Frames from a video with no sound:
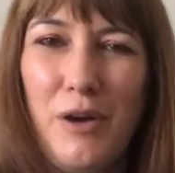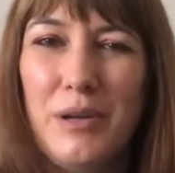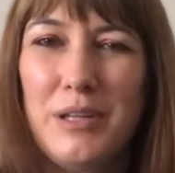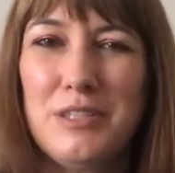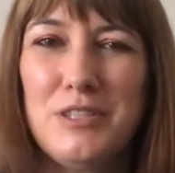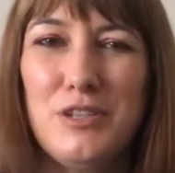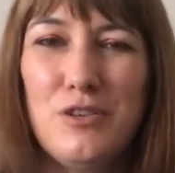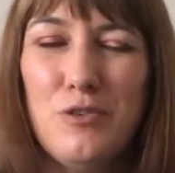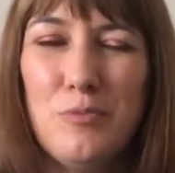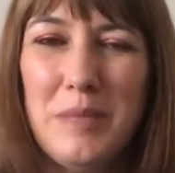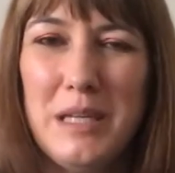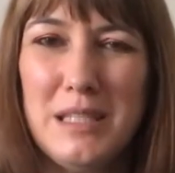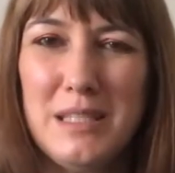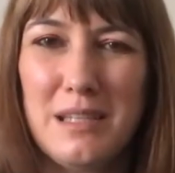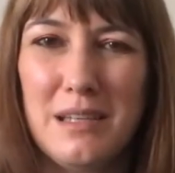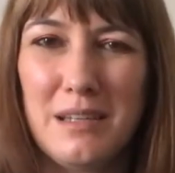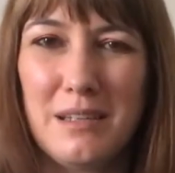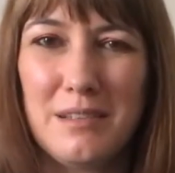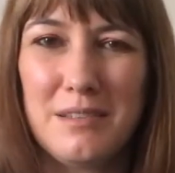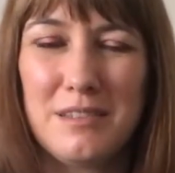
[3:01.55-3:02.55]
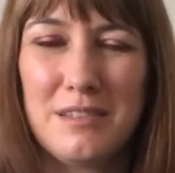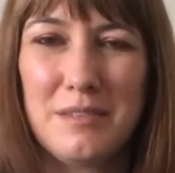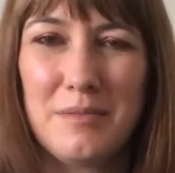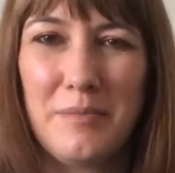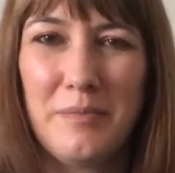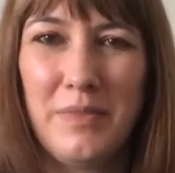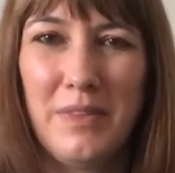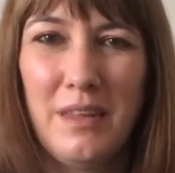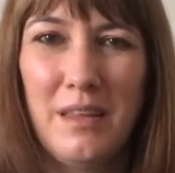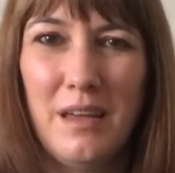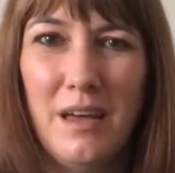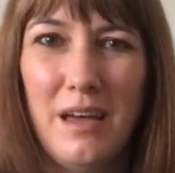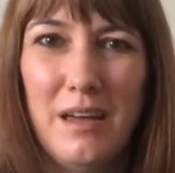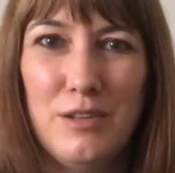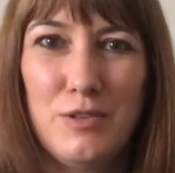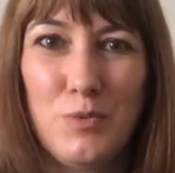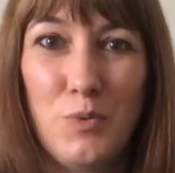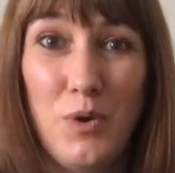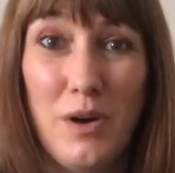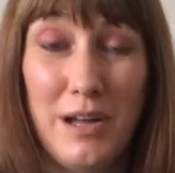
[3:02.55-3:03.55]
going to your meetings.
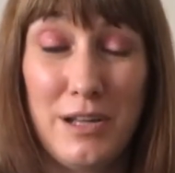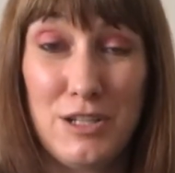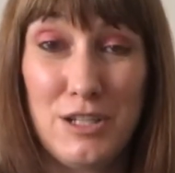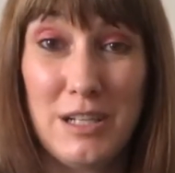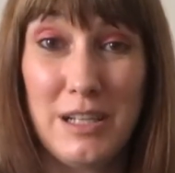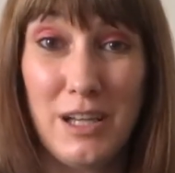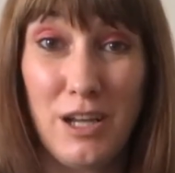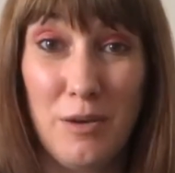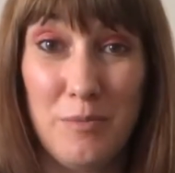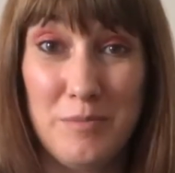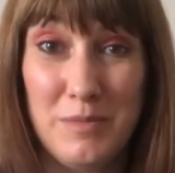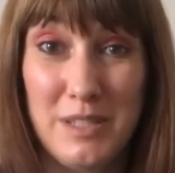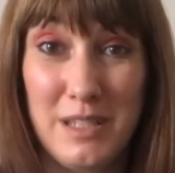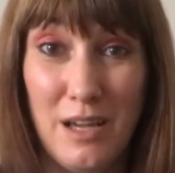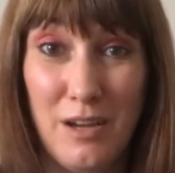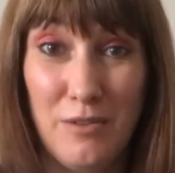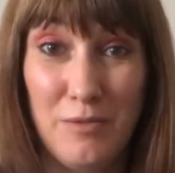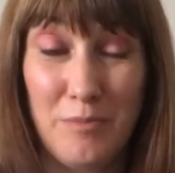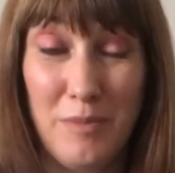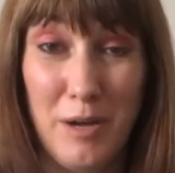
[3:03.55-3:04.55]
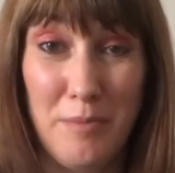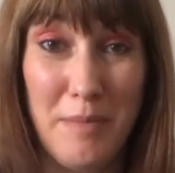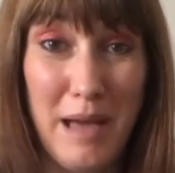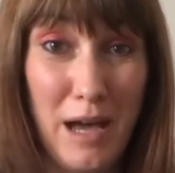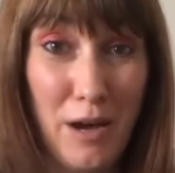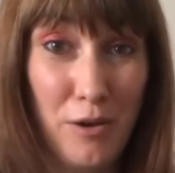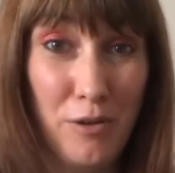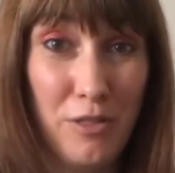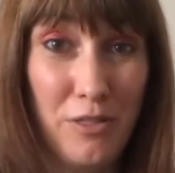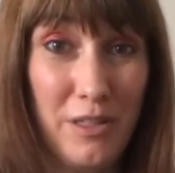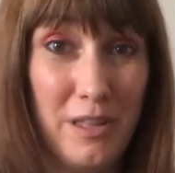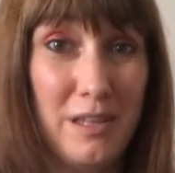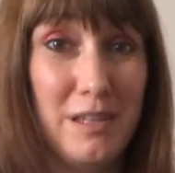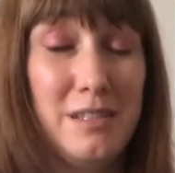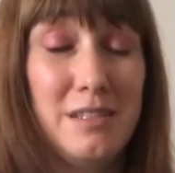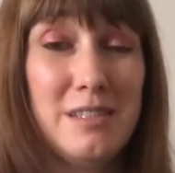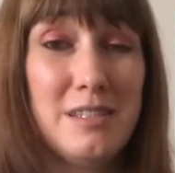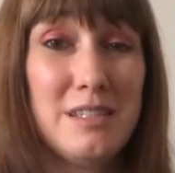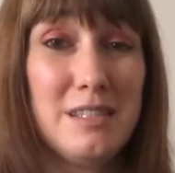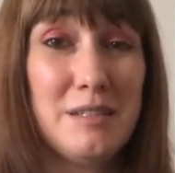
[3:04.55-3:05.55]
And what actually comes out my mouth
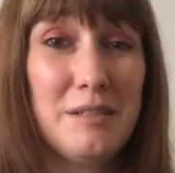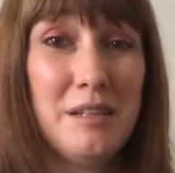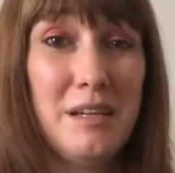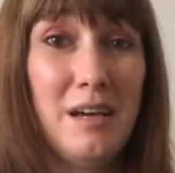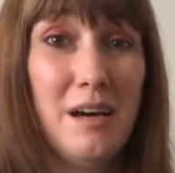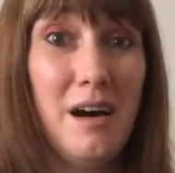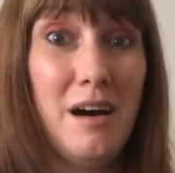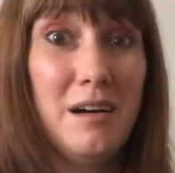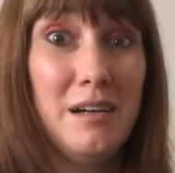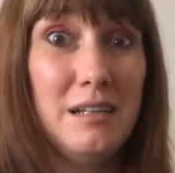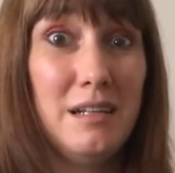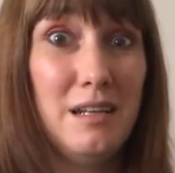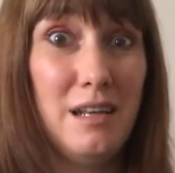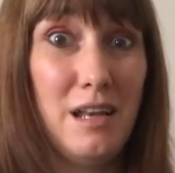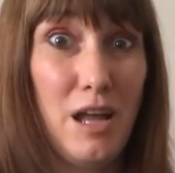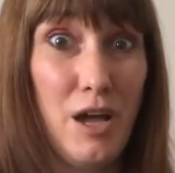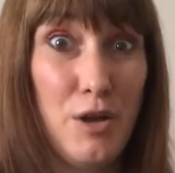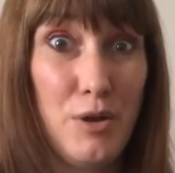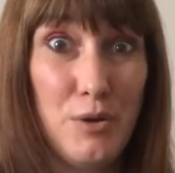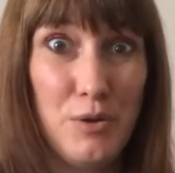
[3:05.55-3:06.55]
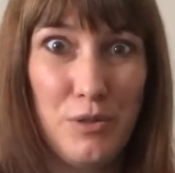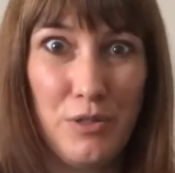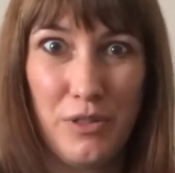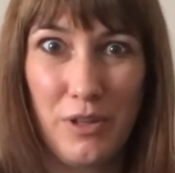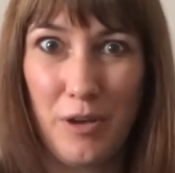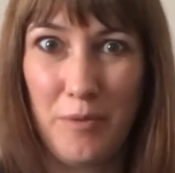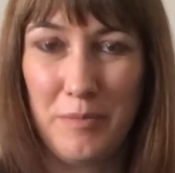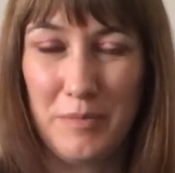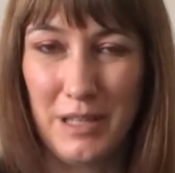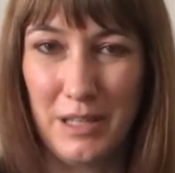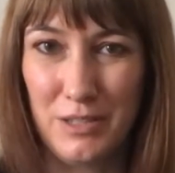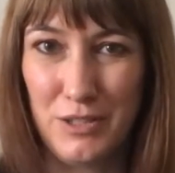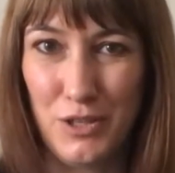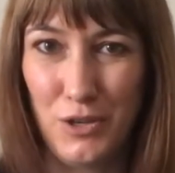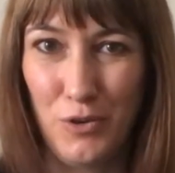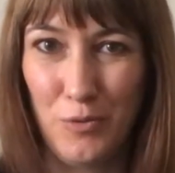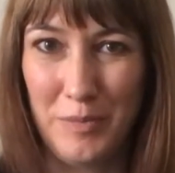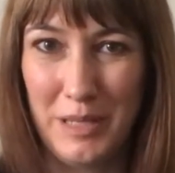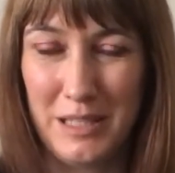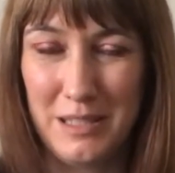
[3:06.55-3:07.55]
is, I loathe coming
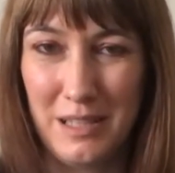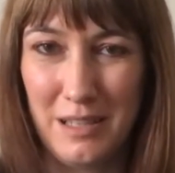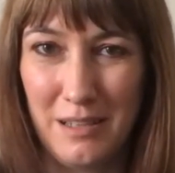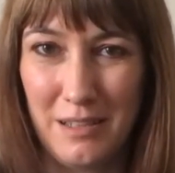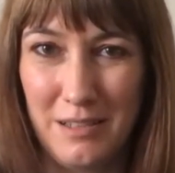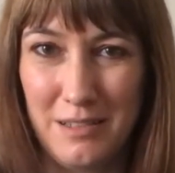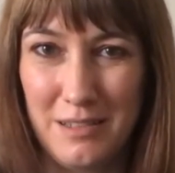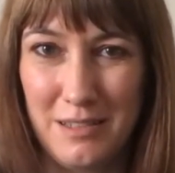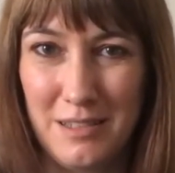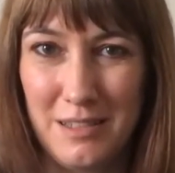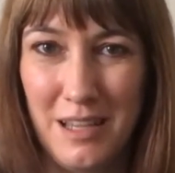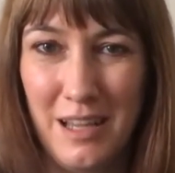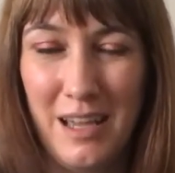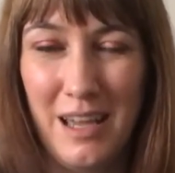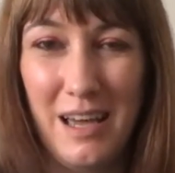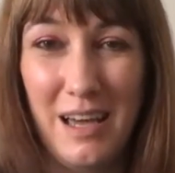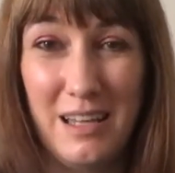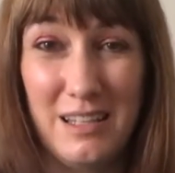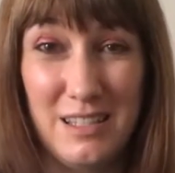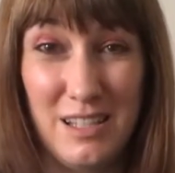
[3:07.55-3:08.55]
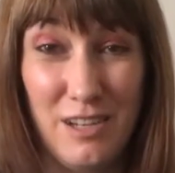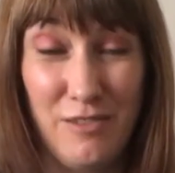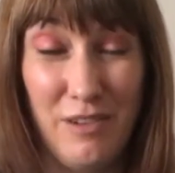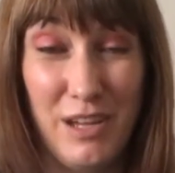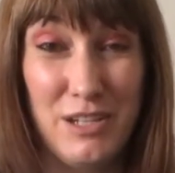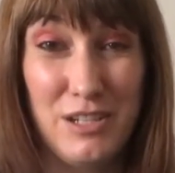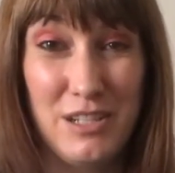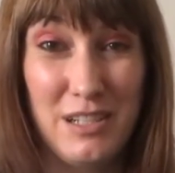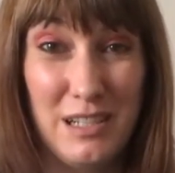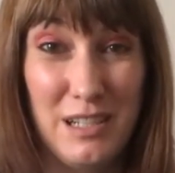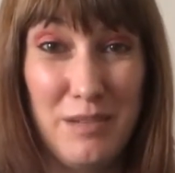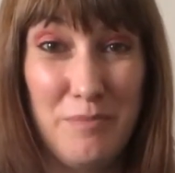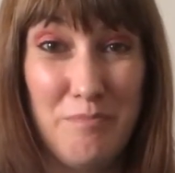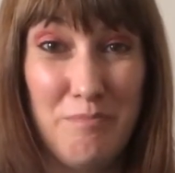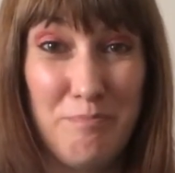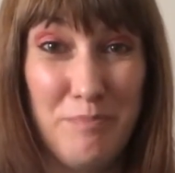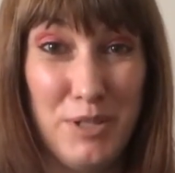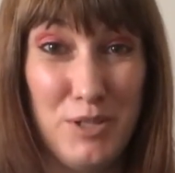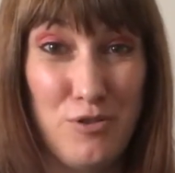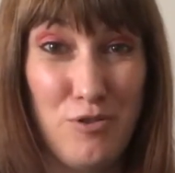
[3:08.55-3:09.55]
to your meetings. And I've actually
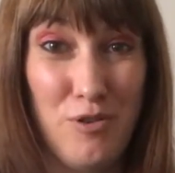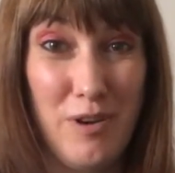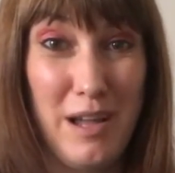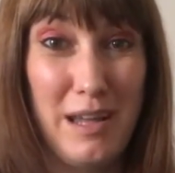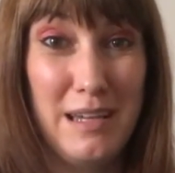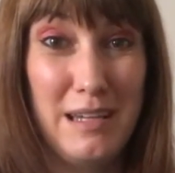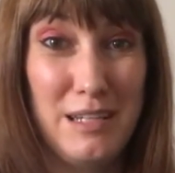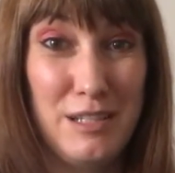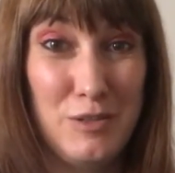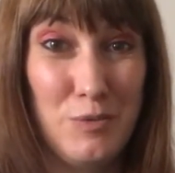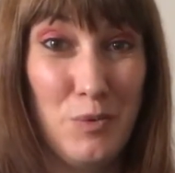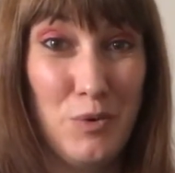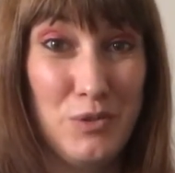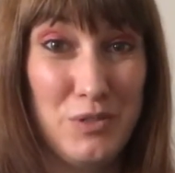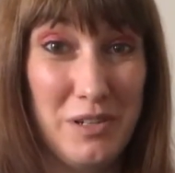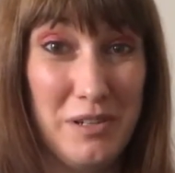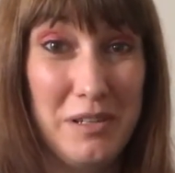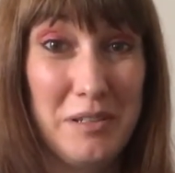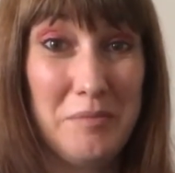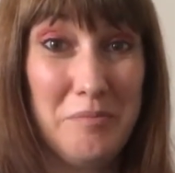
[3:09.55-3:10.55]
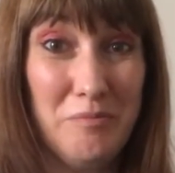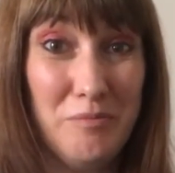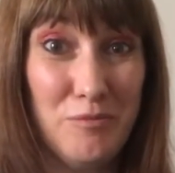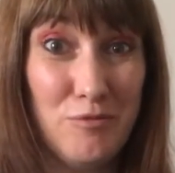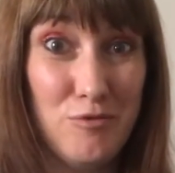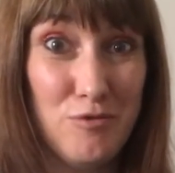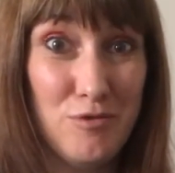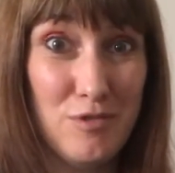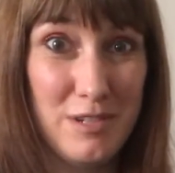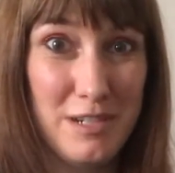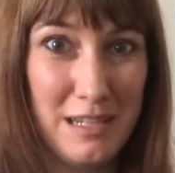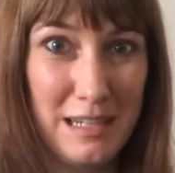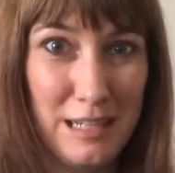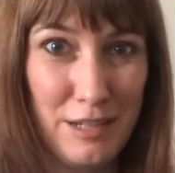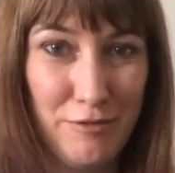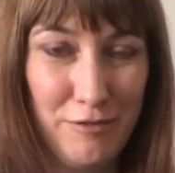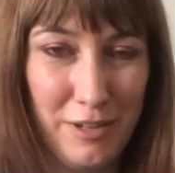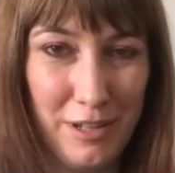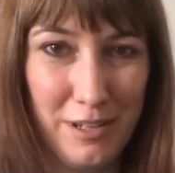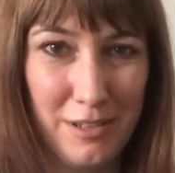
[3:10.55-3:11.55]
betrayed what I
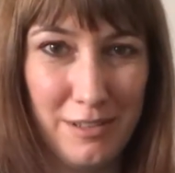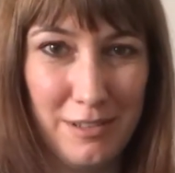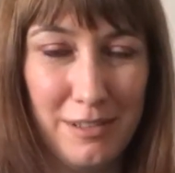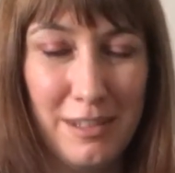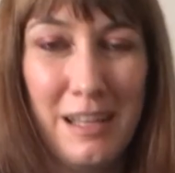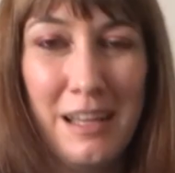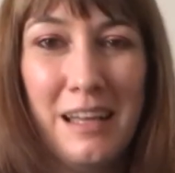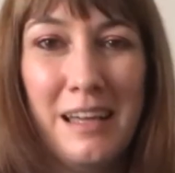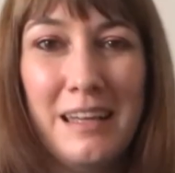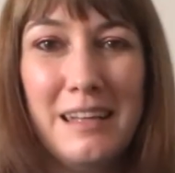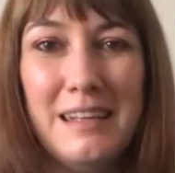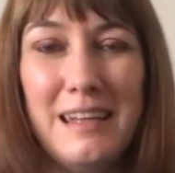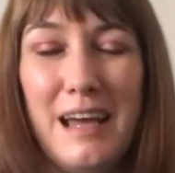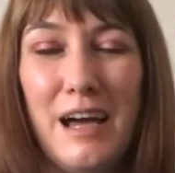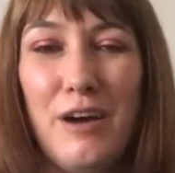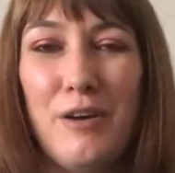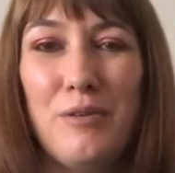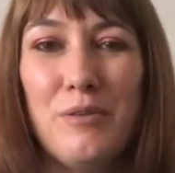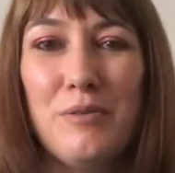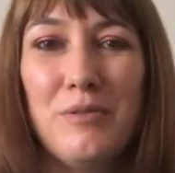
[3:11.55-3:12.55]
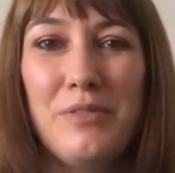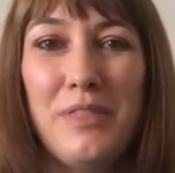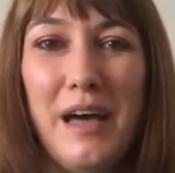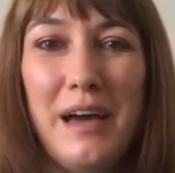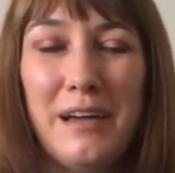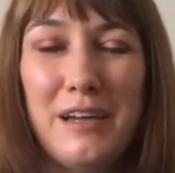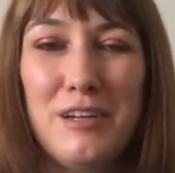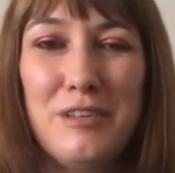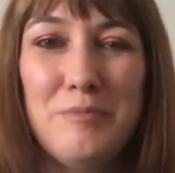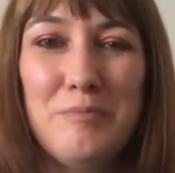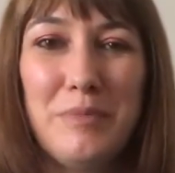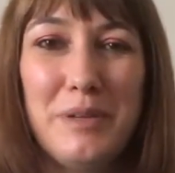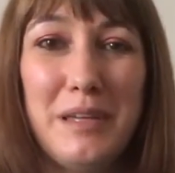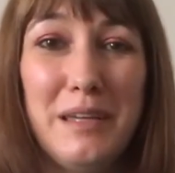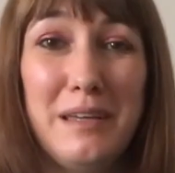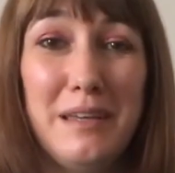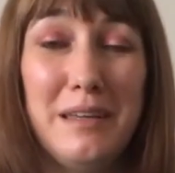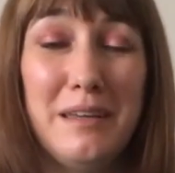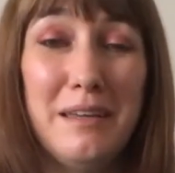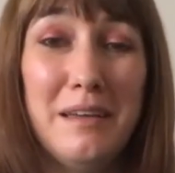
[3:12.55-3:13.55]
really feel. Now, that can
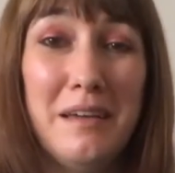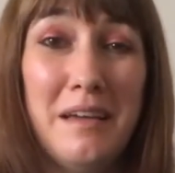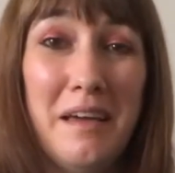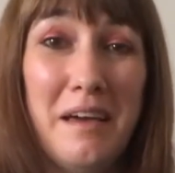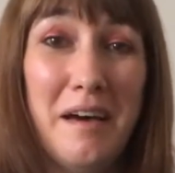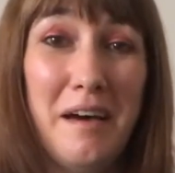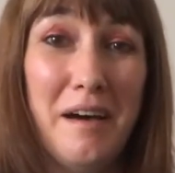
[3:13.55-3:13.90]
be